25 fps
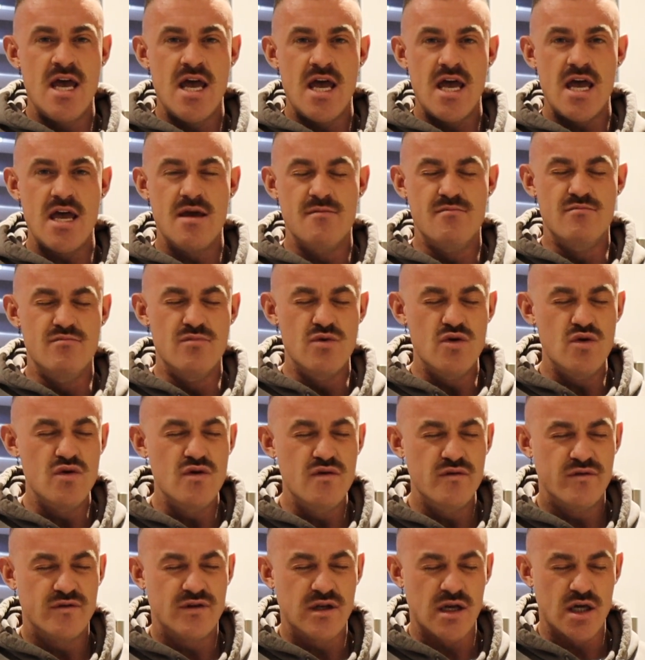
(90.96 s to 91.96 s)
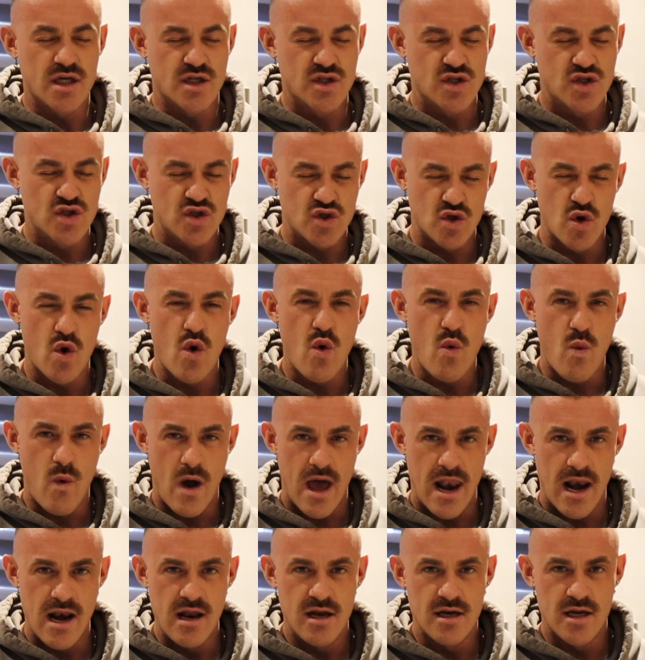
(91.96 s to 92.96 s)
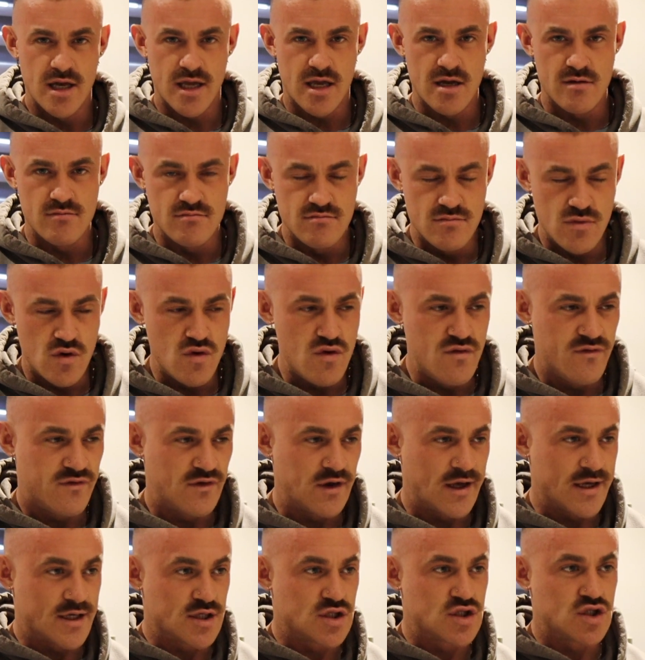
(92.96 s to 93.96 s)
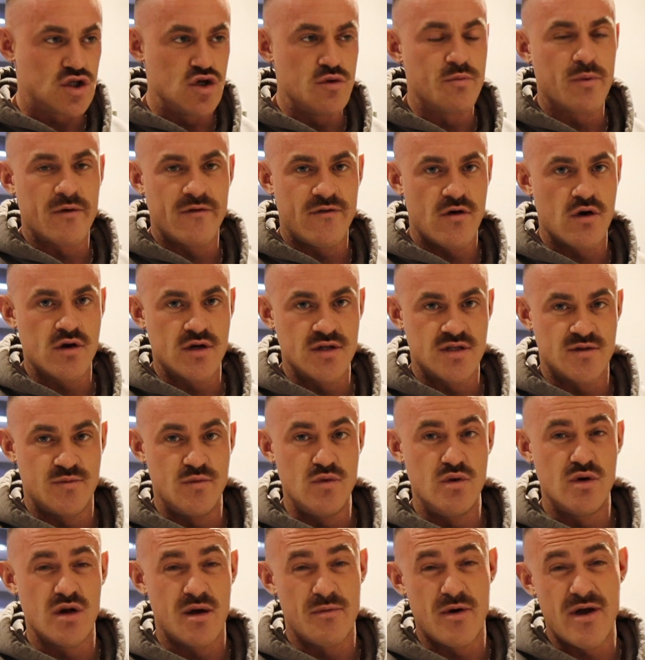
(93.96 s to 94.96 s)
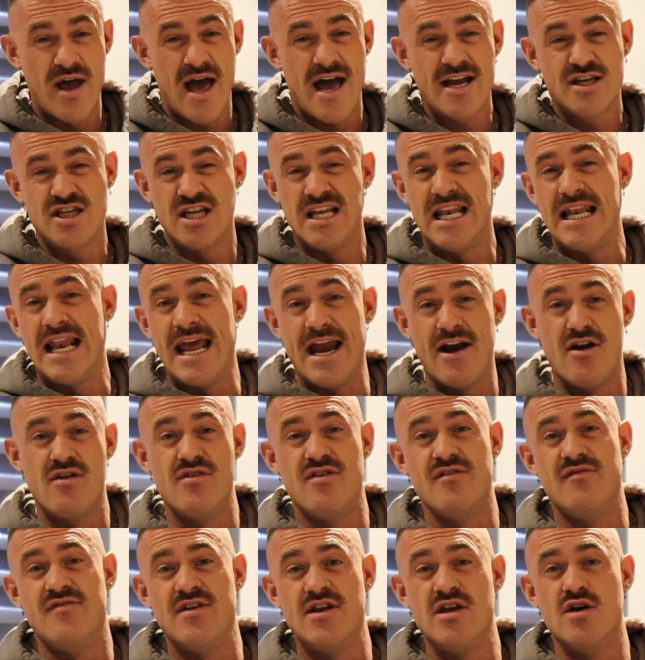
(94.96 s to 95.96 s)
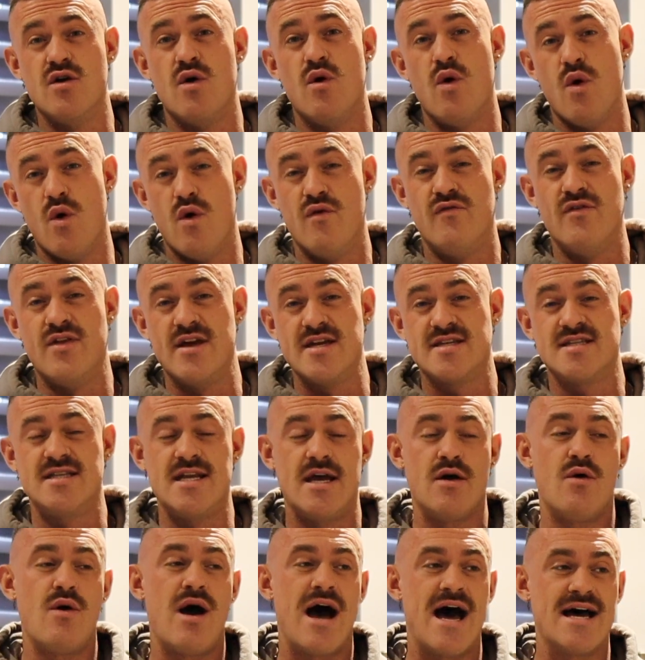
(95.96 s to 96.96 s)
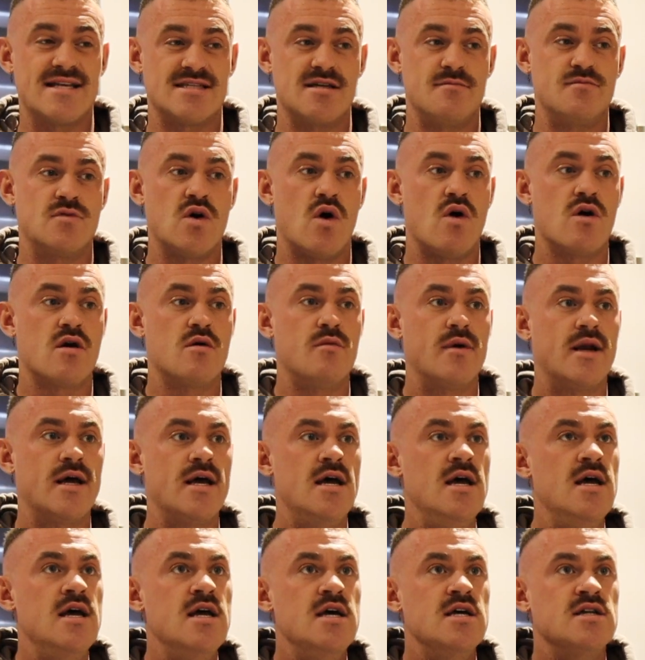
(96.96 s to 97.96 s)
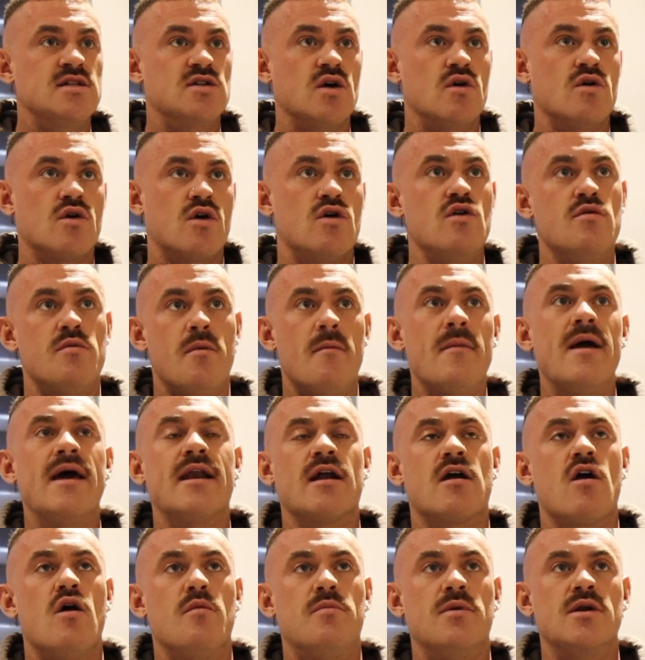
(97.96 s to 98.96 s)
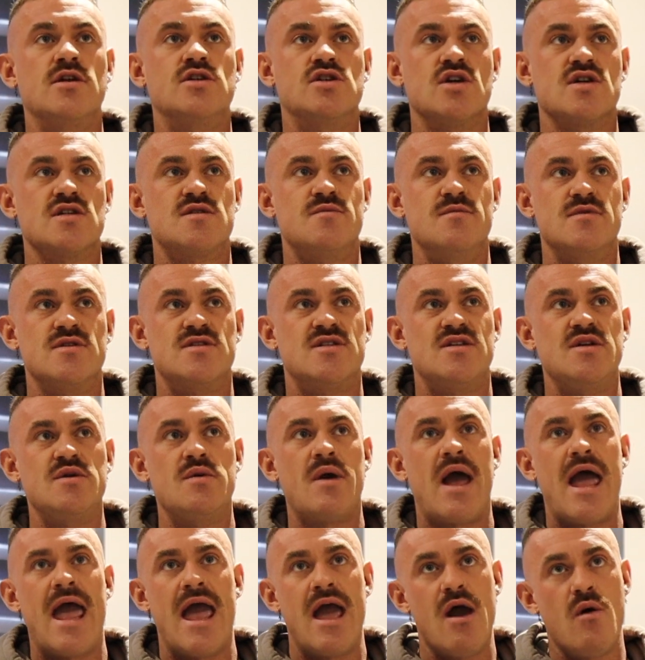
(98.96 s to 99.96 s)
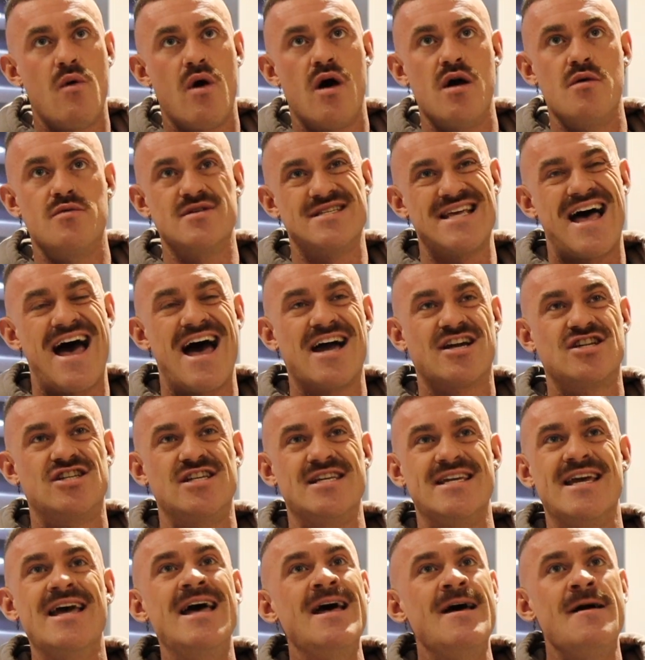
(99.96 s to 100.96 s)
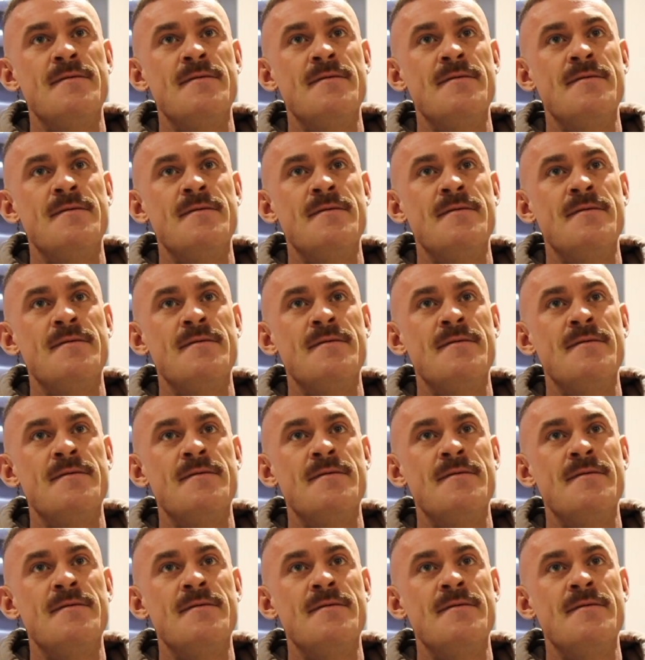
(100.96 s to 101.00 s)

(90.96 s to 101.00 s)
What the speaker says: it moved like so well, like it moved like super fucking smooth. I might actually layer the video over this now as I'm talking with it. So Kuba made a couple of adjustments to how I was actually